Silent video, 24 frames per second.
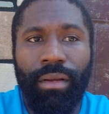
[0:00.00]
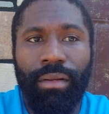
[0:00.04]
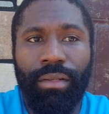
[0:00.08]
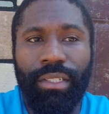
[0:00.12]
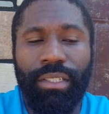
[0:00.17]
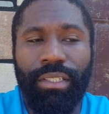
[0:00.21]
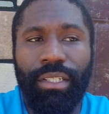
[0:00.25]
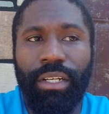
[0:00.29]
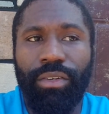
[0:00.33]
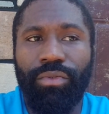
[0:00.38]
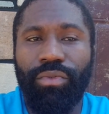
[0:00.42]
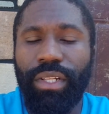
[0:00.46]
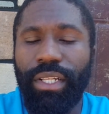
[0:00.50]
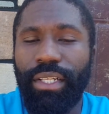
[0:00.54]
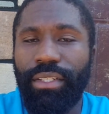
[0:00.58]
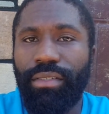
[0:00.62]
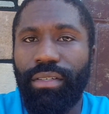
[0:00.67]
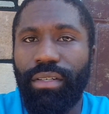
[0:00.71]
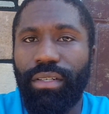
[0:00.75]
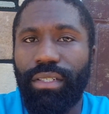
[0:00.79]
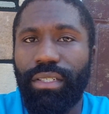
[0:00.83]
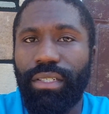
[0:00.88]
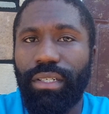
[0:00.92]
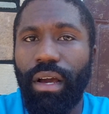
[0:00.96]
there's nothing really
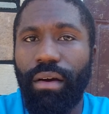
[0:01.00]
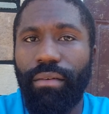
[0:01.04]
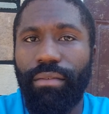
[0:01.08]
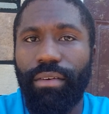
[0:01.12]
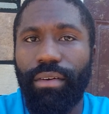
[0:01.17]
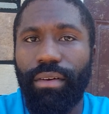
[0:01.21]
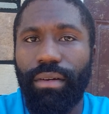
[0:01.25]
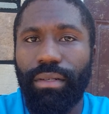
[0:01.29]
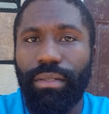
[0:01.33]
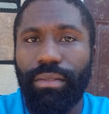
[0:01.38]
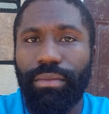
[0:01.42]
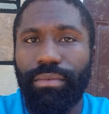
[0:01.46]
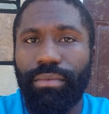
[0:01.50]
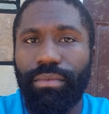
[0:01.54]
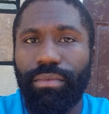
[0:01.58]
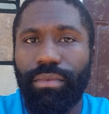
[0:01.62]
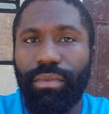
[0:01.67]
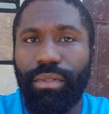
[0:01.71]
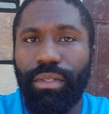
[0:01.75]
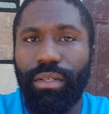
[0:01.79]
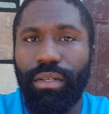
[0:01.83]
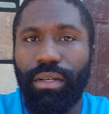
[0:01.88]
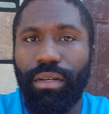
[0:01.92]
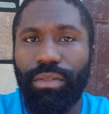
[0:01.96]
to discover.
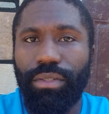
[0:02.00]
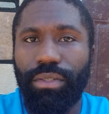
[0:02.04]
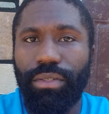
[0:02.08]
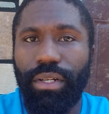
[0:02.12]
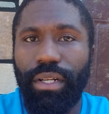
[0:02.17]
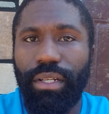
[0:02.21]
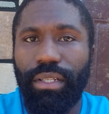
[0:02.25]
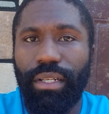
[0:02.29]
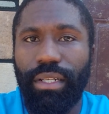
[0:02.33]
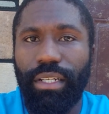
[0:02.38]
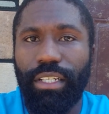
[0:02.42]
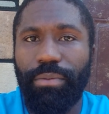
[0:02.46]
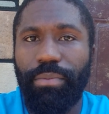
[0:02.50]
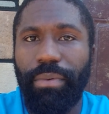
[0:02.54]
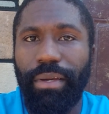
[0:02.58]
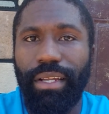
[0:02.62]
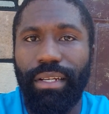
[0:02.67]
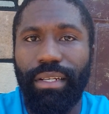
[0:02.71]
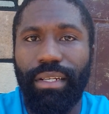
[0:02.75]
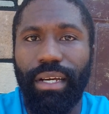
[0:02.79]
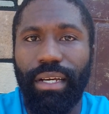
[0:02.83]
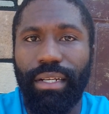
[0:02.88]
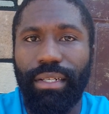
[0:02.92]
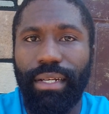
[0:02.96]
So anything that's
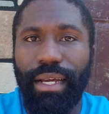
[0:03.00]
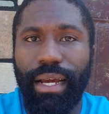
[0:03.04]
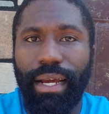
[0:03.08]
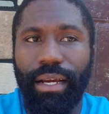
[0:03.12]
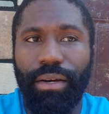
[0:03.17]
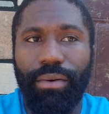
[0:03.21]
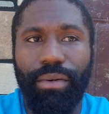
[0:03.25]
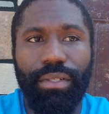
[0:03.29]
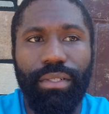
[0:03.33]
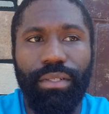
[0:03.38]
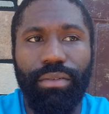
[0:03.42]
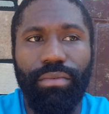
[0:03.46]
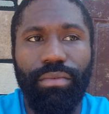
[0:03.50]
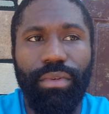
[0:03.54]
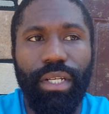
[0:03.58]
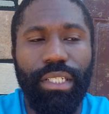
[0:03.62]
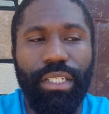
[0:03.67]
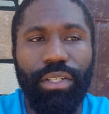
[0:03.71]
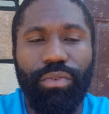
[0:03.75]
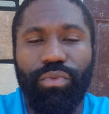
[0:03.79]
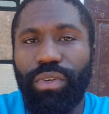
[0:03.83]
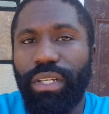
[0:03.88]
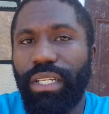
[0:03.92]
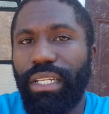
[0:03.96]
being done now
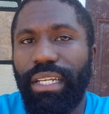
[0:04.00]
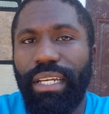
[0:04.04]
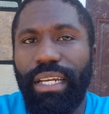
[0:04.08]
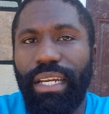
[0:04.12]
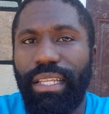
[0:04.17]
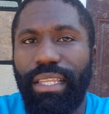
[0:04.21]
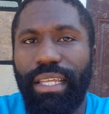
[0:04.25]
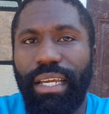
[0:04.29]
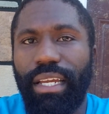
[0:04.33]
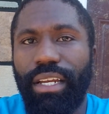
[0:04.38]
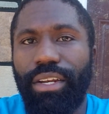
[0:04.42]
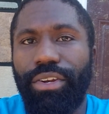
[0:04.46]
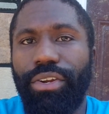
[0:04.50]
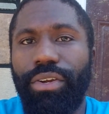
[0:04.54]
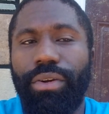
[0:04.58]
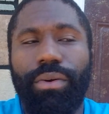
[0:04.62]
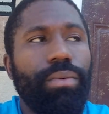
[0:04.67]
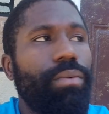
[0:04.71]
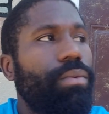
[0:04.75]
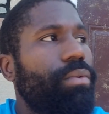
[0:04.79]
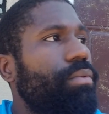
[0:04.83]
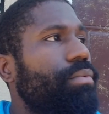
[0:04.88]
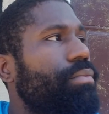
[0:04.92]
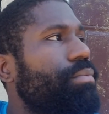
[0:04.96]
isn't really anything
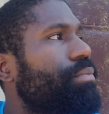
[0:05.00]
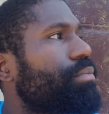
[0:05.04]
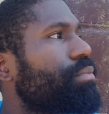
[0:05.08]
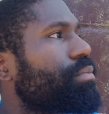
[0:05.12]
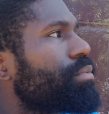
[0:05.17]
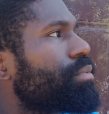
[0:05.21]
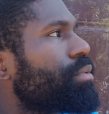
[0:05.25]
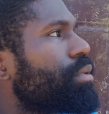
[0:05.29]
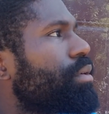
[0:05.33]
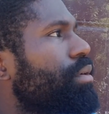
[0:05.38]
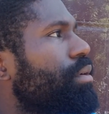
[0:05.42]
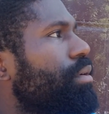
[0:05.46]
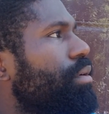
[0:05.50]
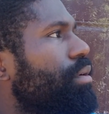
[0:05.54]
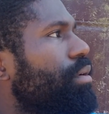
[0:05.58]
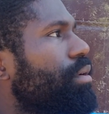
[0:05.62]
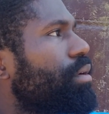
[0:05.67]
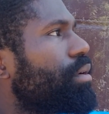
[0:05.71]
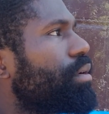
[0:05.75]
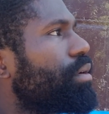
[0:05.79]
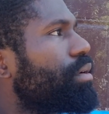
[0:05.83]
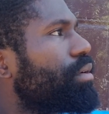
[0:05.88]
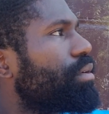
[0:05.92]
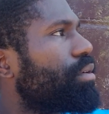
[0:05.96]
new.
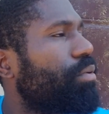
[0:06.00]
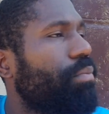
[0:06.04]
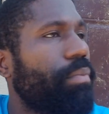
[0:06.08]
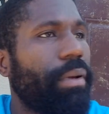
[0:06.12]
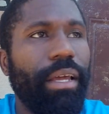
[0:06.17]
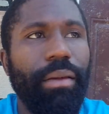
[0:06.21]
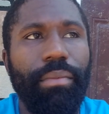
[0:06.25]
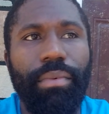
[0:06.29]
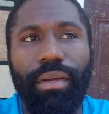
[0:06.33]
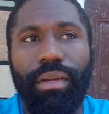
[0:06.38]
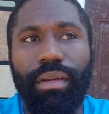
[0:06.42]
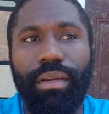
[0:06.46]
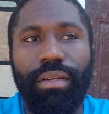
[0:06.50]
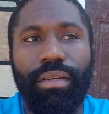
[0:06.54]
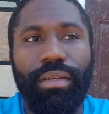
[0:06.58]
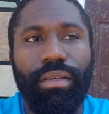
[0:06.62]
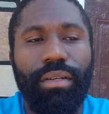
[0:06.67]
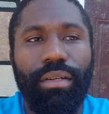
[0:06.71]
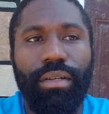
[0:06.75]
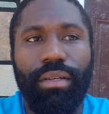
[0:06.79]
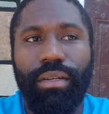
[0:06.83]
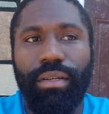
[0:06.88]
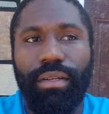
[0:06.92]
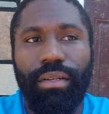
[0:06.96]
Maybe
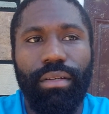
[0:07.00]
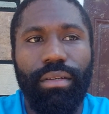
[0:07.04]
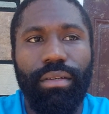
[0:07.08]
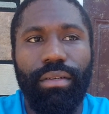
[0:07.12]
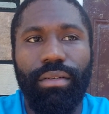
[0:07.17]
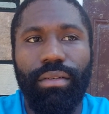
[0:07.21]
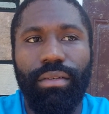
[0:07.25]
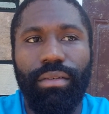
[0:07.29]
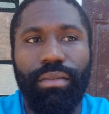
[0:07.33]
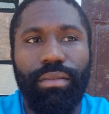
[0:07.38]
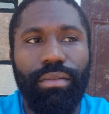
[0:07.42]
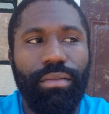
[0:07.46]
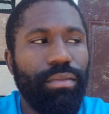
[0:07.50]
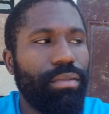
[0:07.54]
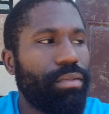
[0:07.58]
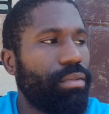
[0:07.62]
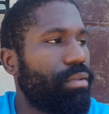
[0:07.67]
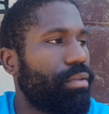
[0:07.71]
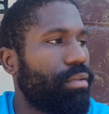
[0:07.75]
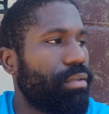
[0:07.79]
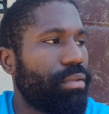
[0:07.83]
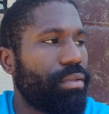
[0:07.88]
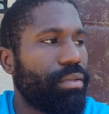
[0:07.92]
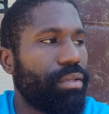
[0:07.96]

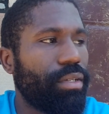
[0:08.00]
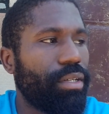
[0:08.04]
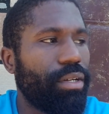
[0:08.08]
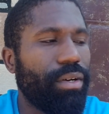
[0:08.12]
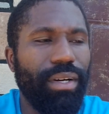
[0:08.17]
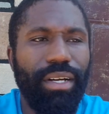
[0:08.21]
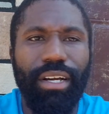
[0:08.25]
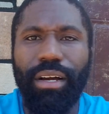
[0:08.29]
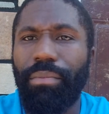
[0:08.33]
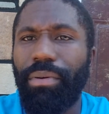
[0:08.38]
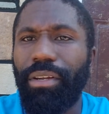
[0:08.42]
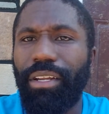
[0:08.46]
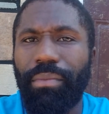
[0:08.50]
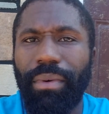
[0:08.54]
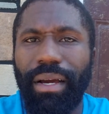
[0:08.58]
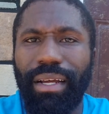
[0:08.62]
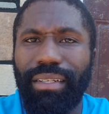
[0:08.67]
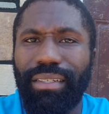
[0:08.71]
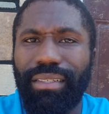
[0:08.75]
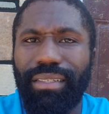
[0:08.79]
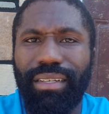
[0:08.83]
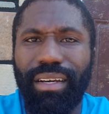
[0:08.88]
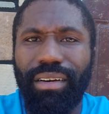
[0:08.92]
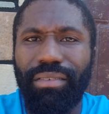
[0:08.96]
a company
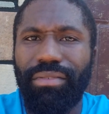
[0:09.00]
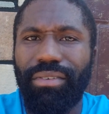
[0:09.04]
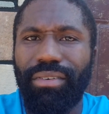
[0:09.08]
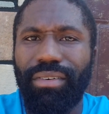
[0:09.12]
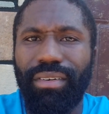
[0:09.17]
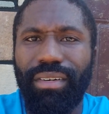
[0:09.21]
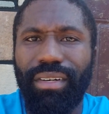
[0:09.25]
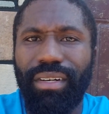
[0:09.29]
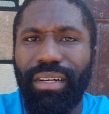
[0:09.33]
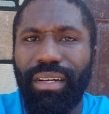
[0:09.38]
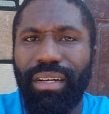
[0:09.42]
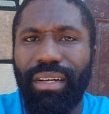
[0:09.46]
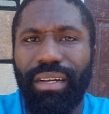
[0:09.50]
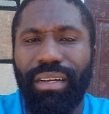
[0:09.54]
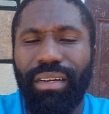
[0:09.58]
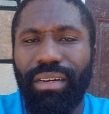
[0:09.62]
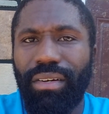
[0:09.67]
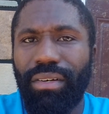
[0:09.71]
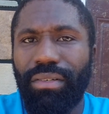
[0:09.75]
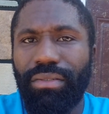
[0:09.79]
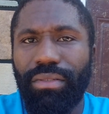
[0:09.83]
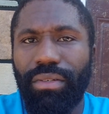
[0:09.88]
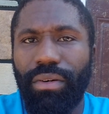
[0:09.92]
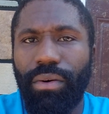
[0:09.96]
might discover
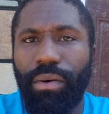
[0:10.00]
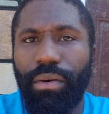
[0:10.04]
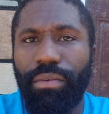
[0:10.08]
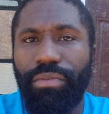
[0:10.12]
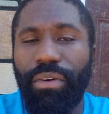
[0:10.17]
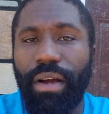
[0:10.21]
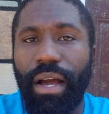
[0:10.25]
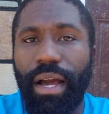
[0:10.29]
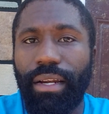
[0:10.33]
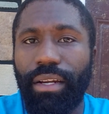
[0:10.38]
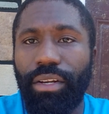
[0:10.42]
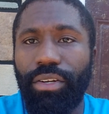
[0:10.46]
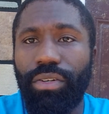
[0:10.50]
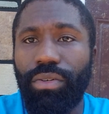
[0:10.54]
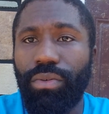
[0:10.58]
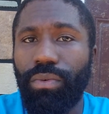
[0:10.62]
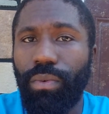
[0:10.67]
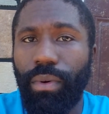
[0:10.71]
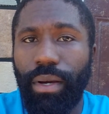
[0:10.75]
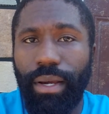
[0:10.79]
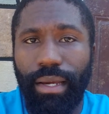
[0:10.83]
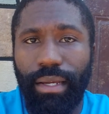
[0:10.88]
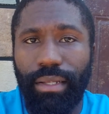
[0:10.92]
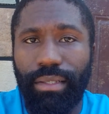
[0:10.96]
or find a
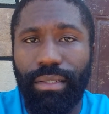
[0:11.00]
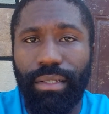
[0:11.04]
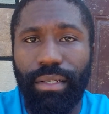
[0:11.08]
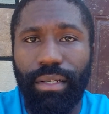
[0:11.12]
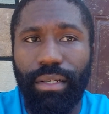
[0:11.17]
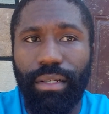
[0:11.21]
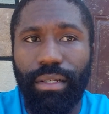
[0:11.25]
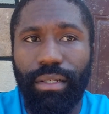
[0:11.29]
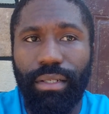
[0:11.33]
new way to